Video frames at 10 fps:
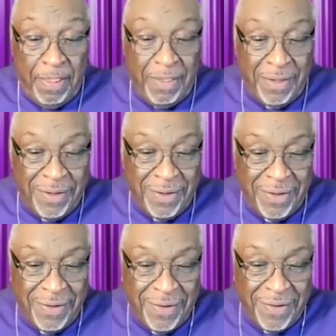
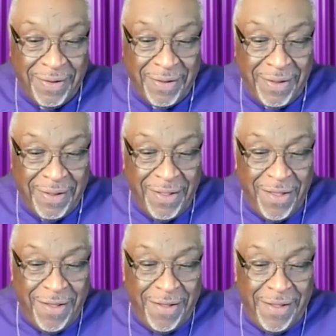
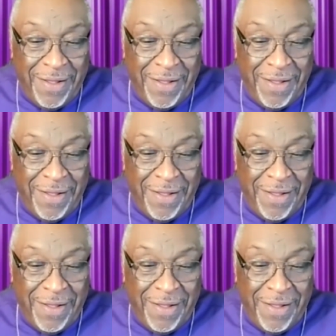[no speech]